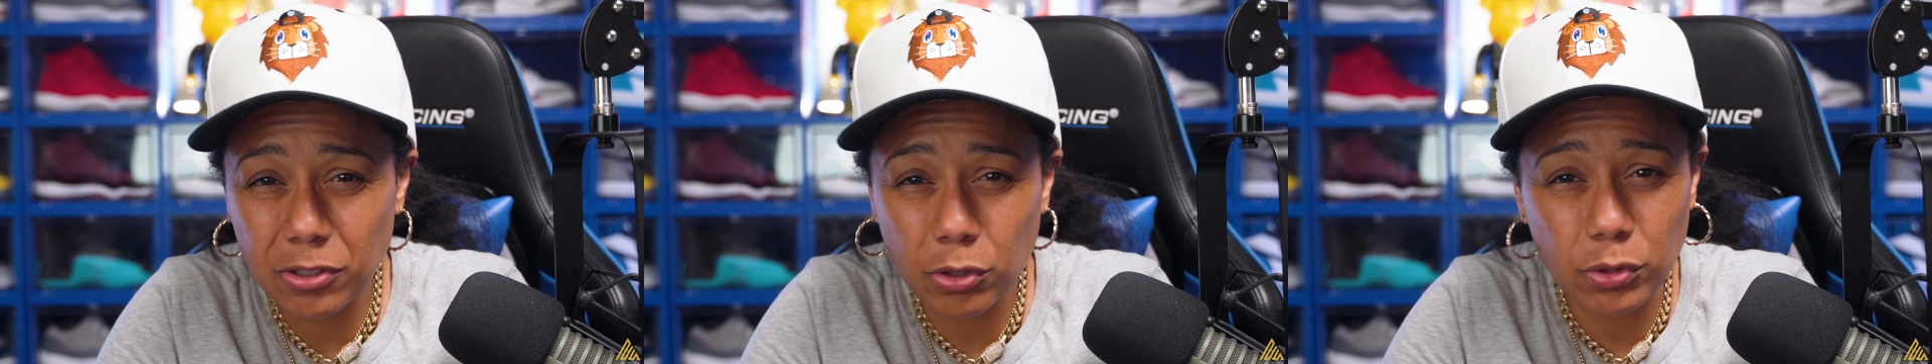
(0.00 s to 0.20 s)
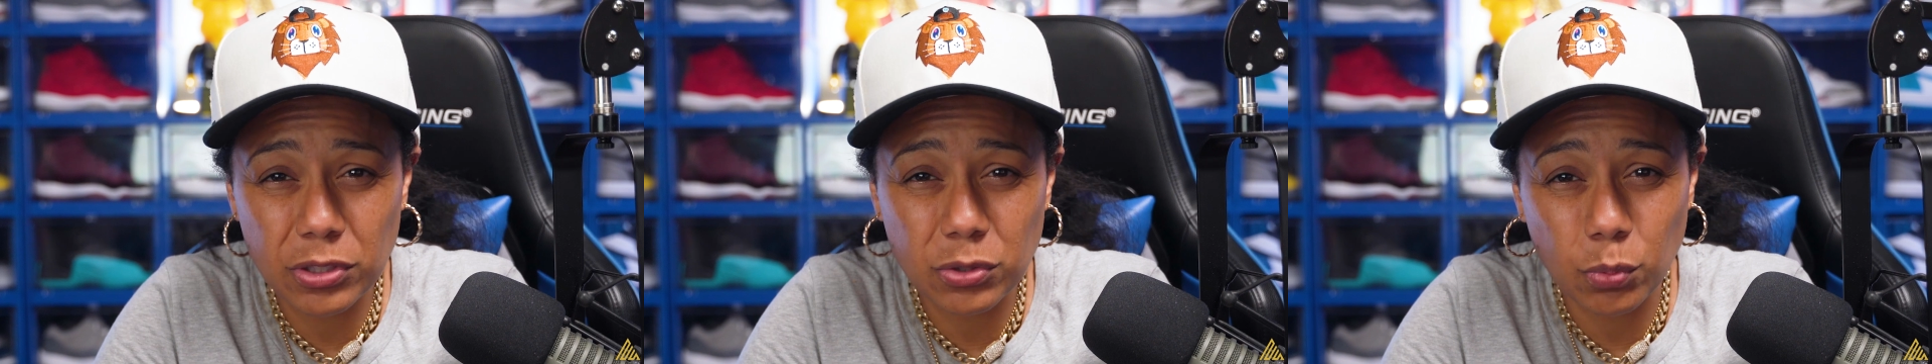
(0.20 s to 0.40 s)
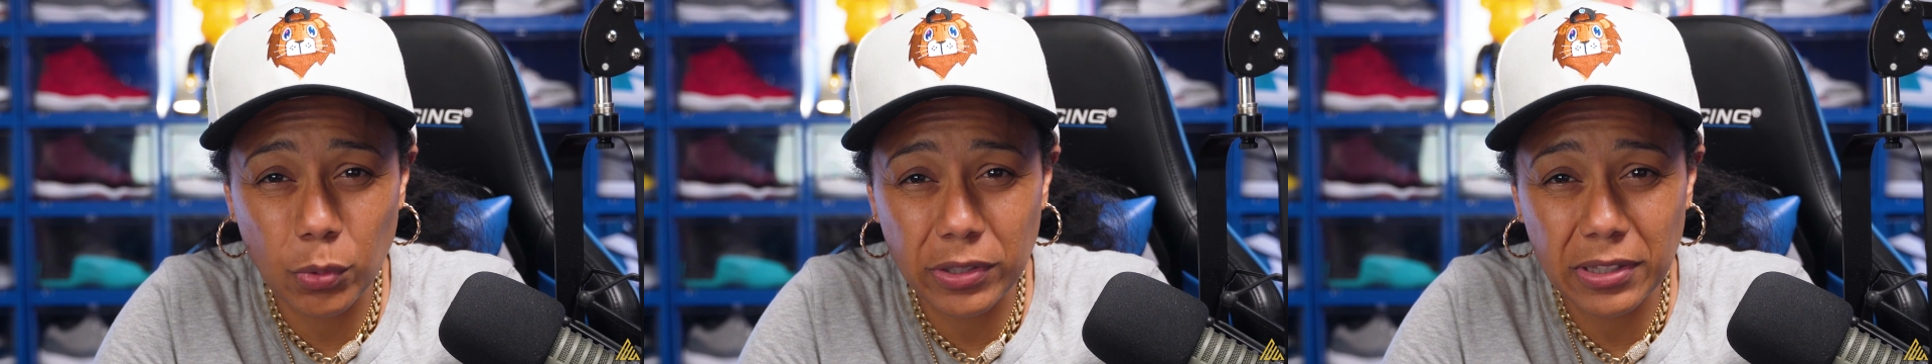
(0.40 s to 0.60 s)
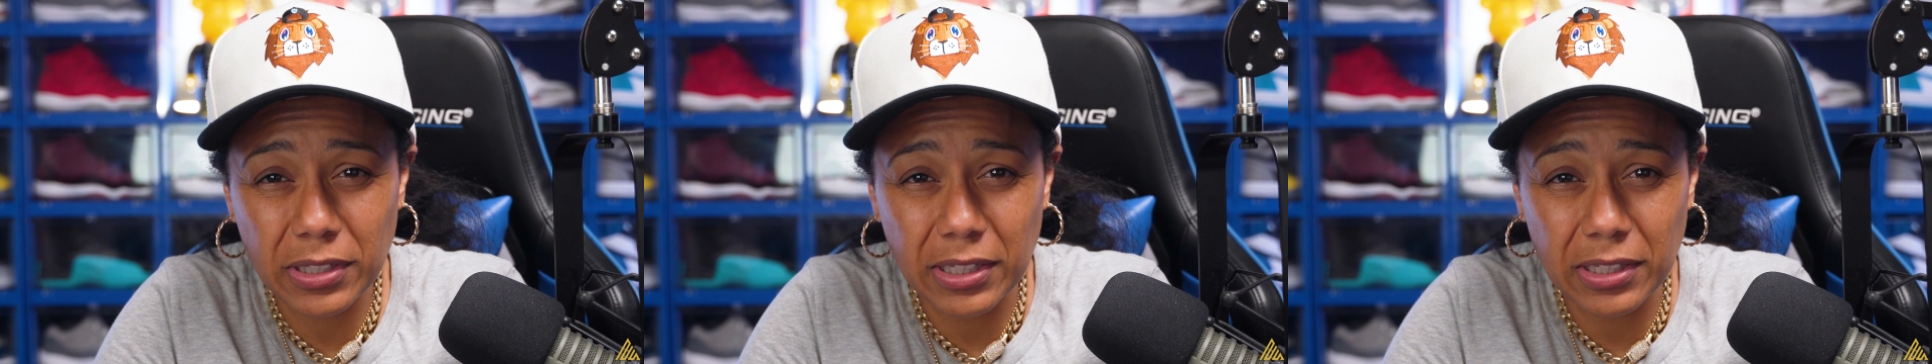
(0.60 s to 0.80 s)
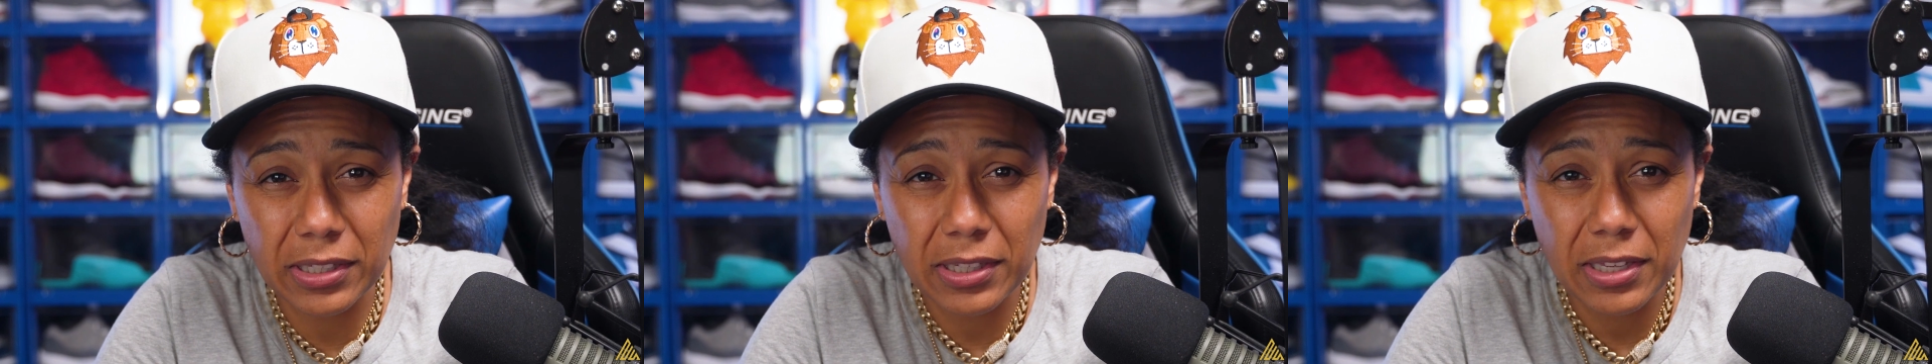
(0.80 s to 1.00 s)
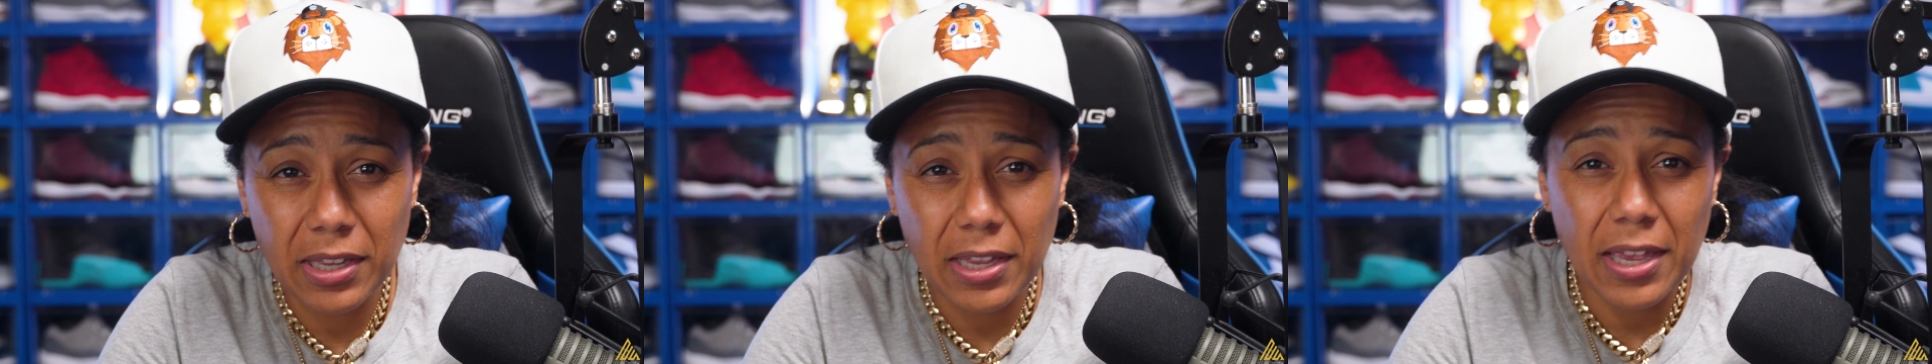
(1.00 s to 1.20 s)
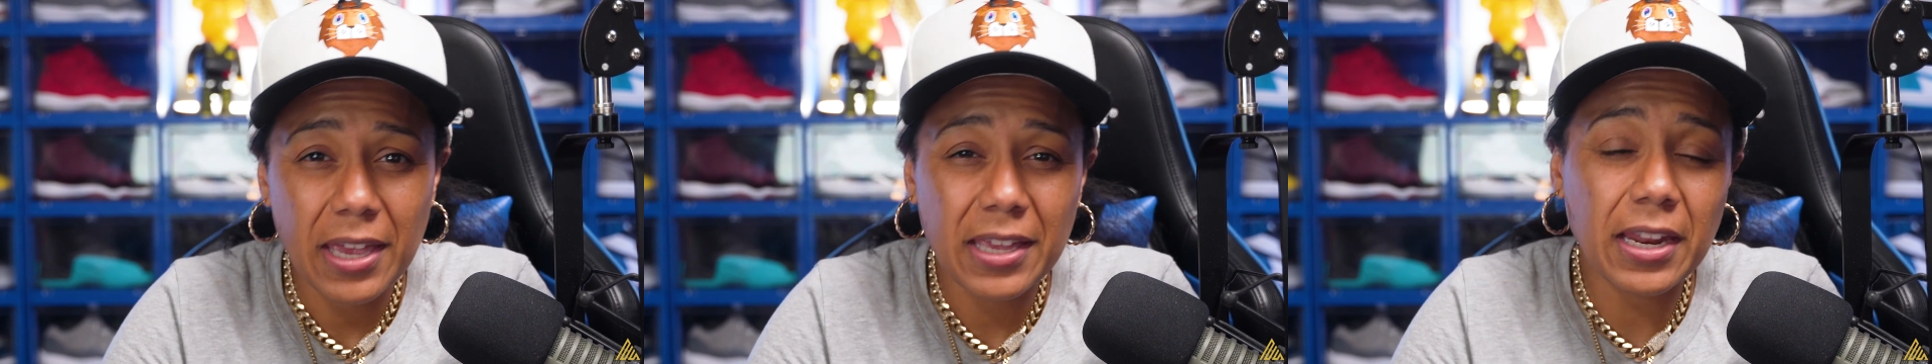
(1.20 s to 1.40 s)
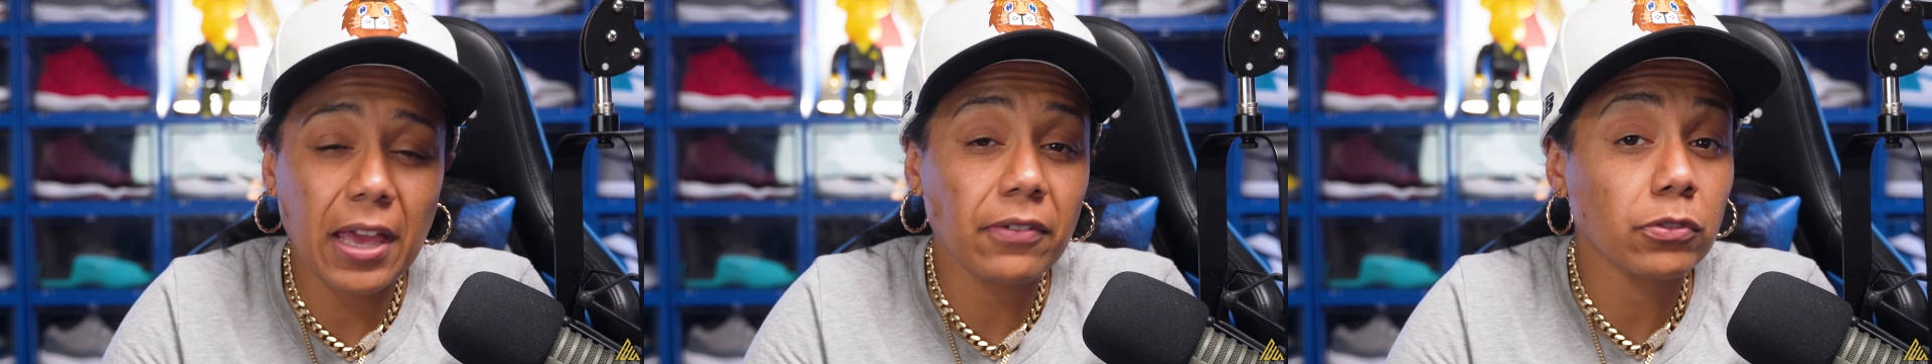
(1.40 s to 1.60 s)
know this one thing.
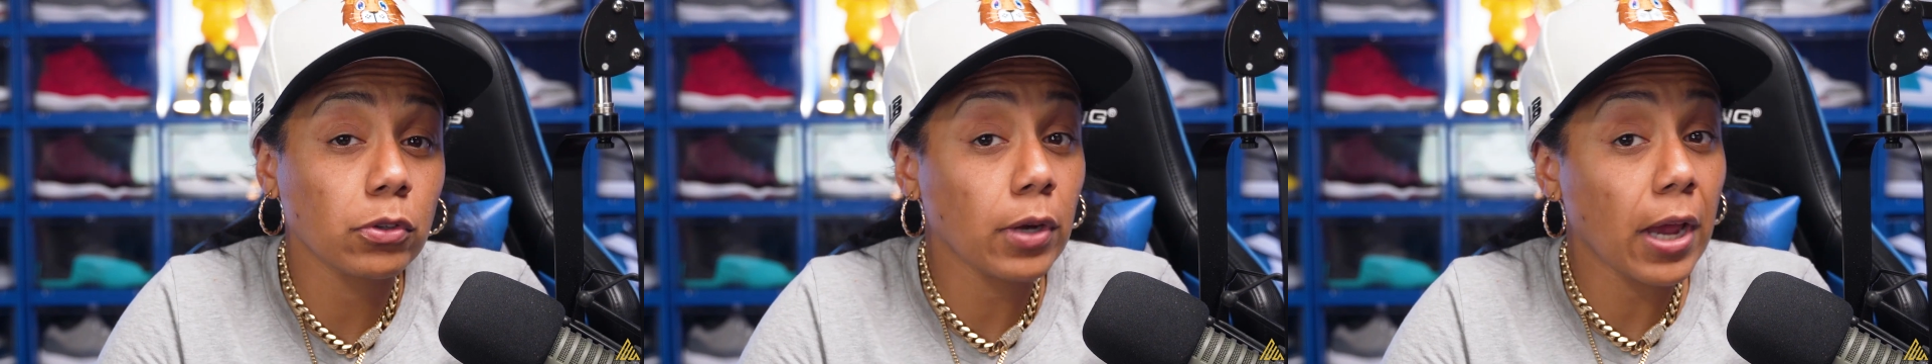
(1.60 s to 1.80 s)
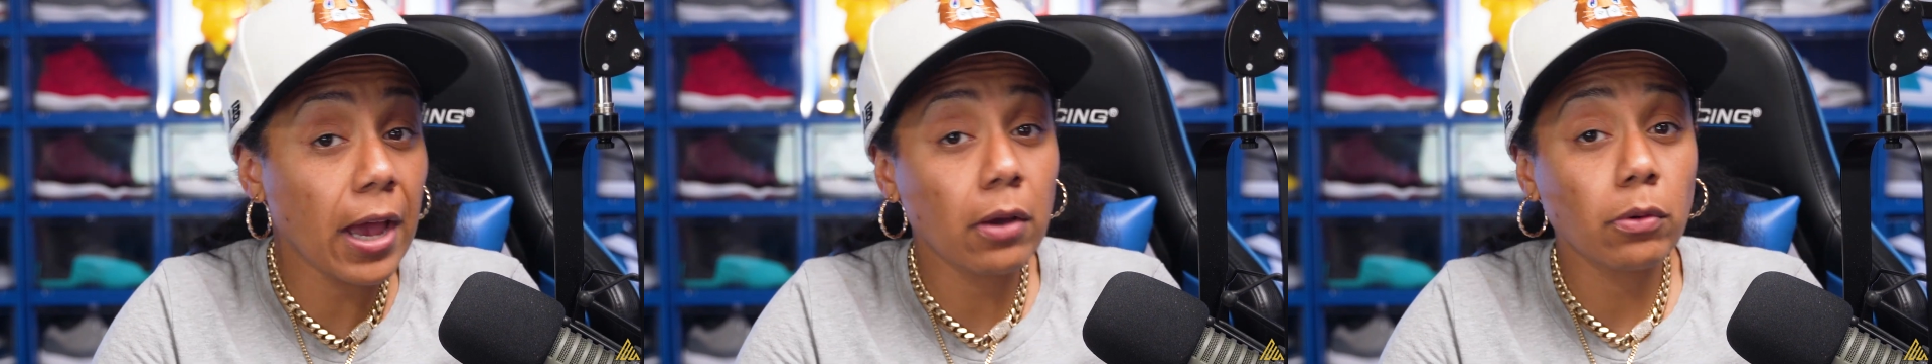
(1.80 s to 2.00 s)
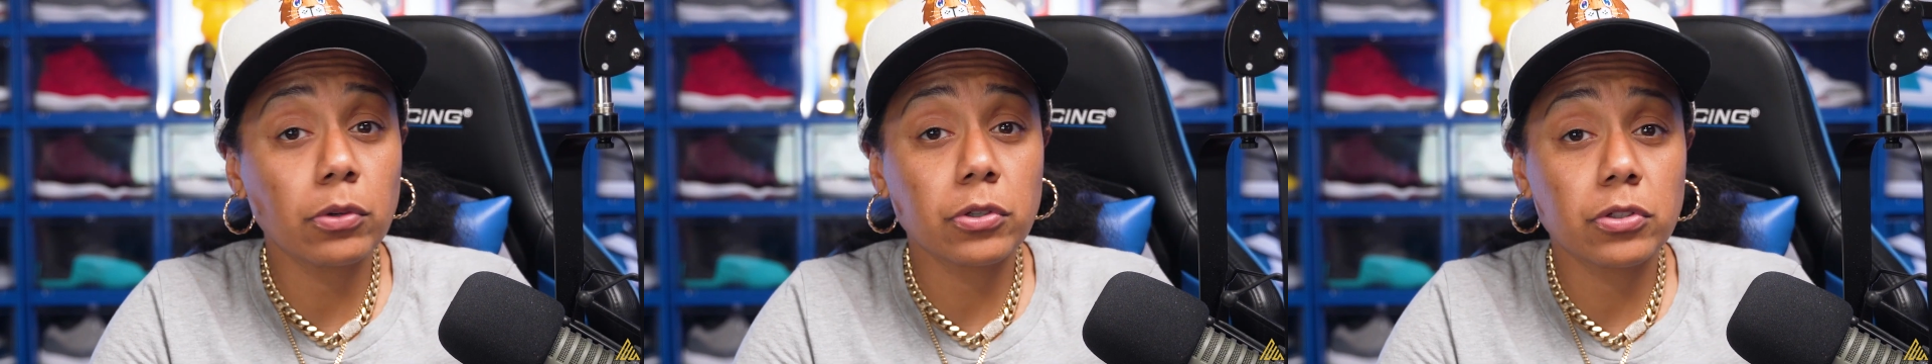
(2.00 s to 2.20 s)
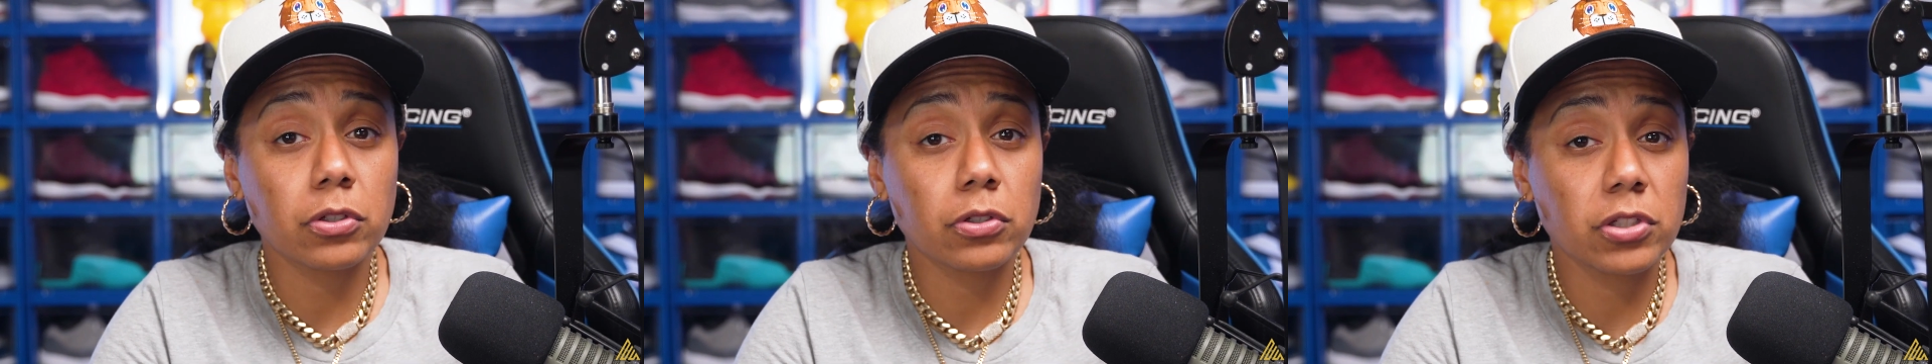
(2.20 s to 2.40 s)
And after hours on